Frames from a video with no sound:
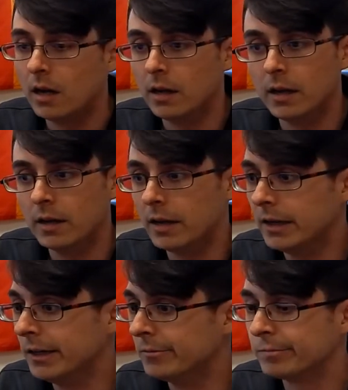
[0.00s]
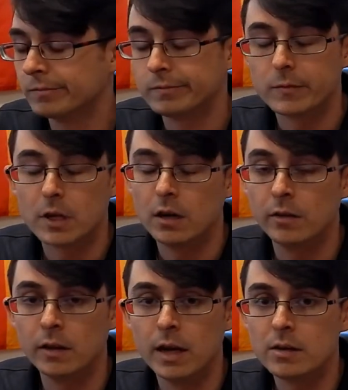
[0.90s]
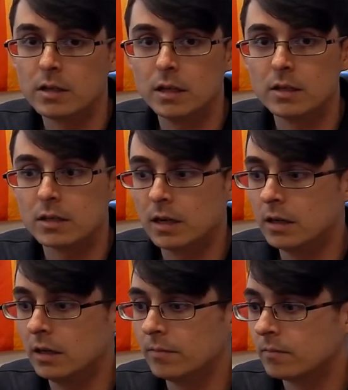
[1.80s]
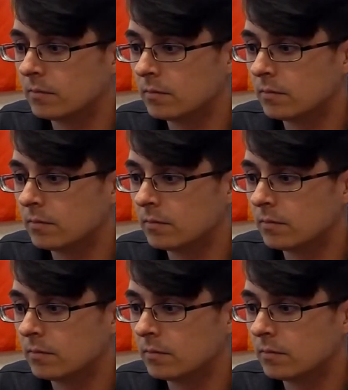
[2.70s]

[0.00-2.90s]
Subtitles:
And then other than that, I just gotta